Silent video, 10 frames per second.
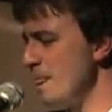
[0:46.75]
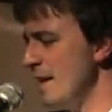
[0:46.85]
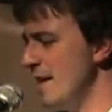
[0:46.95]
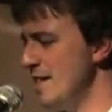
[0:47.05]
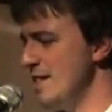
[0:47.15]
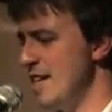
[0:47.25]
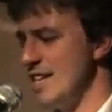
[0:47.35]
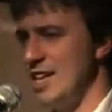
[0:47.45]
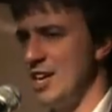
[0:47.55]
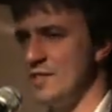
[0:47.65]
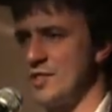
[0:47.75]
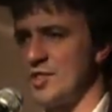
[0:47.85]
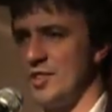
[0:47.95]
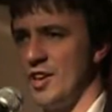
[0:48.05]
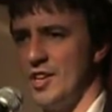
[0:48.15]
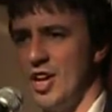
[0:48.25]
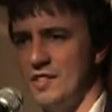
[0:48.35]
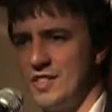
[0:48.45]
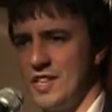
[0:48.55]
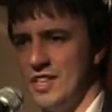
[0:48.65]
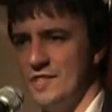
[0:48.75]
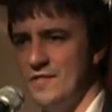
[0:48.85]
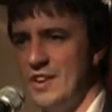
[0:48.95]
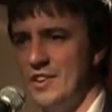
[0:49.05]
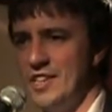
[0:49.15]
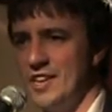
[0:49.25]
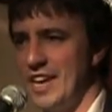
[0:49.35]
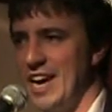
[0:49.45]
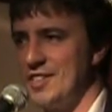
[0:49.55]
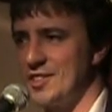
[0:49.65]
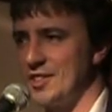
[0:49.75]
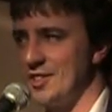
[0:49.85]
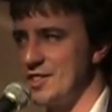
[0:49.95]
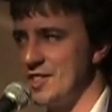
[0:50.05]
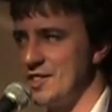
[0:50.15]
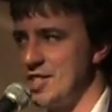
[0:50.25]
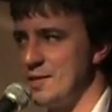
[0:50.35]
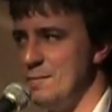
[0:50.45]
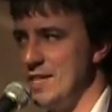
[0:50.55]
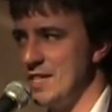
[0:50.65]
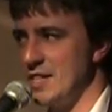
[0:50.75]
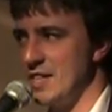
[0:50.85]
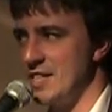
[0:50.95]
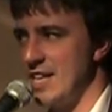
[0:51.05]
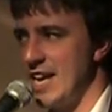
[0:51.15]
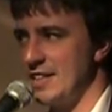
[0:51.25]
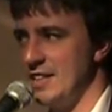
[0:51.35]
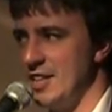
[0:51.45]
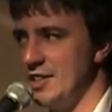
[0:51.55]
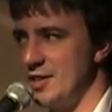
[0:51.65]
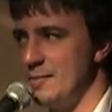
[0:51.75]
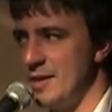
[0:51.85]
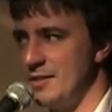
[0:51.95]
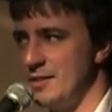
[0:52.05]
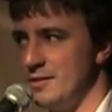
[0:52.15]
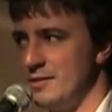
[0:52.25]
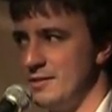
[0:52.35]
and he's taking care of this girl, and all of a sudden at a very young age the girl starts speaking exactly like her mother.